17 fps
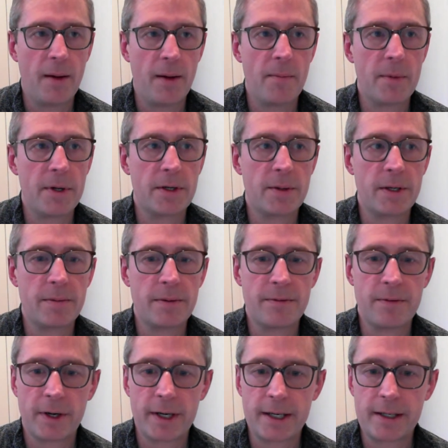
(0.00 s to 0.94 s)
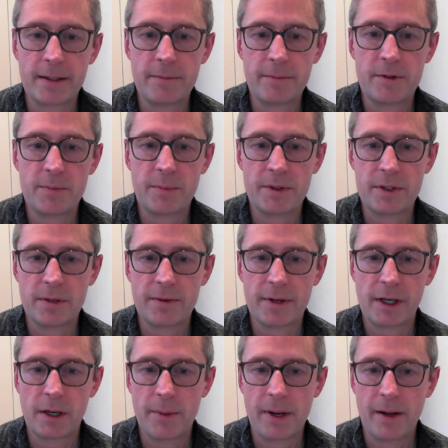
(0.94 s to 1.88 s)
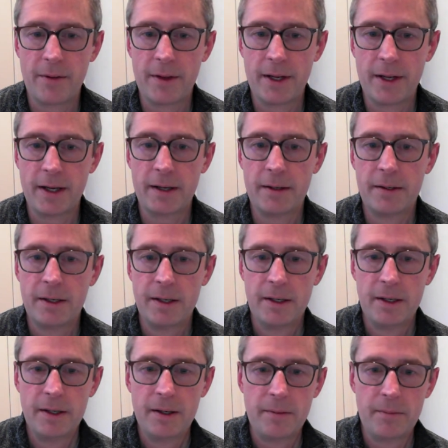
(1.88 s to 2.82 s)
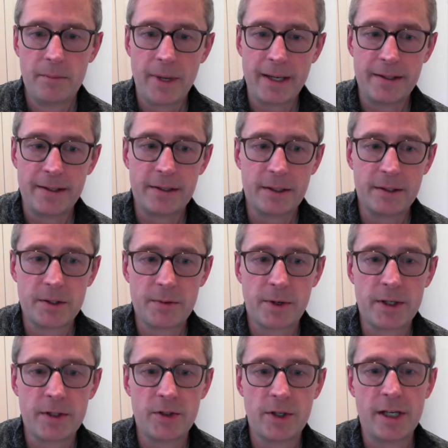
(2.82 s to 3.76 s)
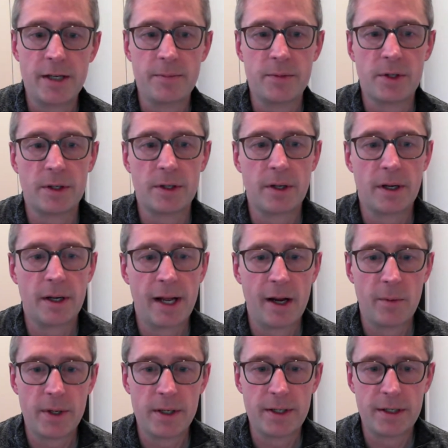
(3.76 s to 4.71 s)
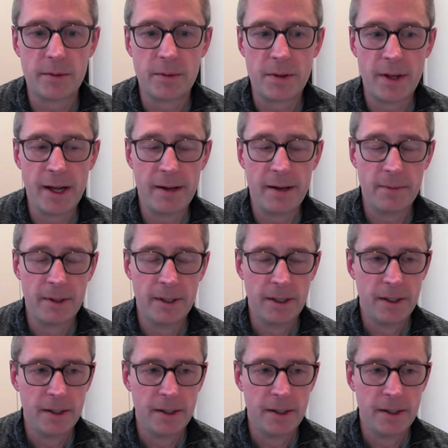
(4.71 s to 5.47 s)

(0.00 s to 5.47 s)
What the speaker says: We need to be very specific about their maintenance regimes and how we deal with that.